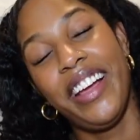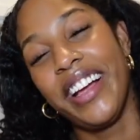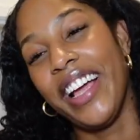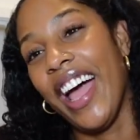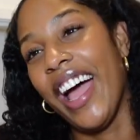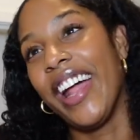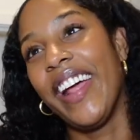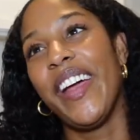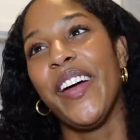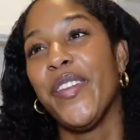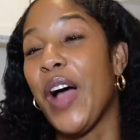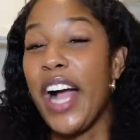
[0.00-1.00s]
god
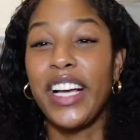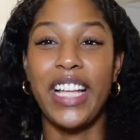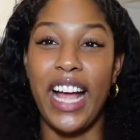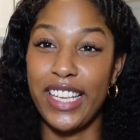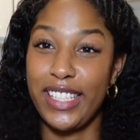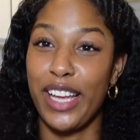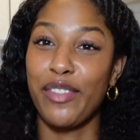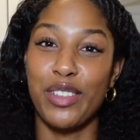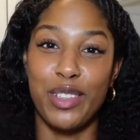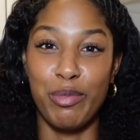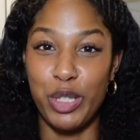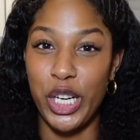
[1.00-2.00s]
i could i could stay for
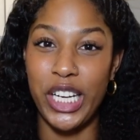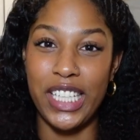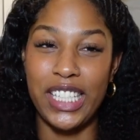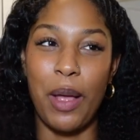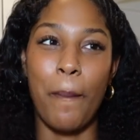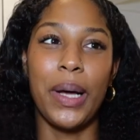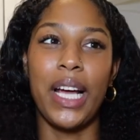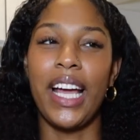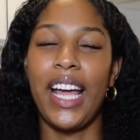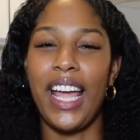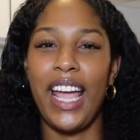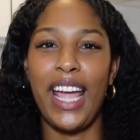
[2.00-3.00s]
some drinks
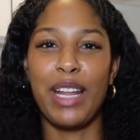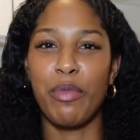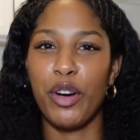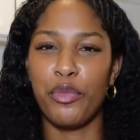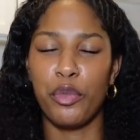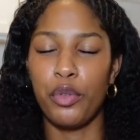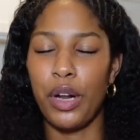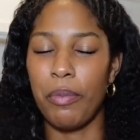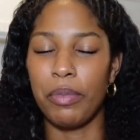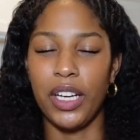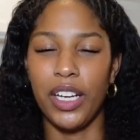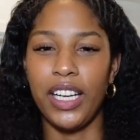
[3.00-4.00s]
but any more food
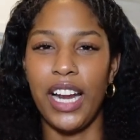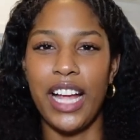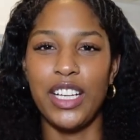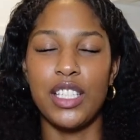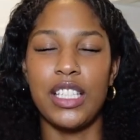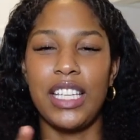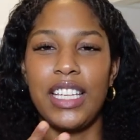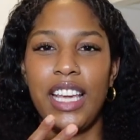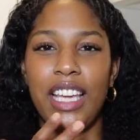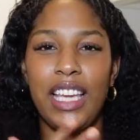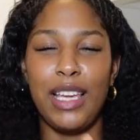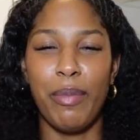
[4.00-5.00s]
i'm good i just need to
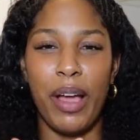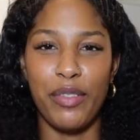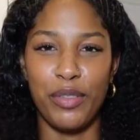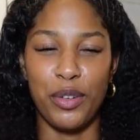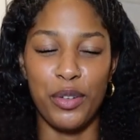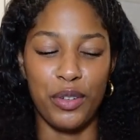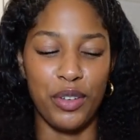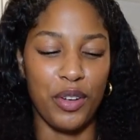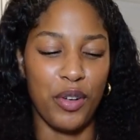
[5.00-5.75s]
eat my food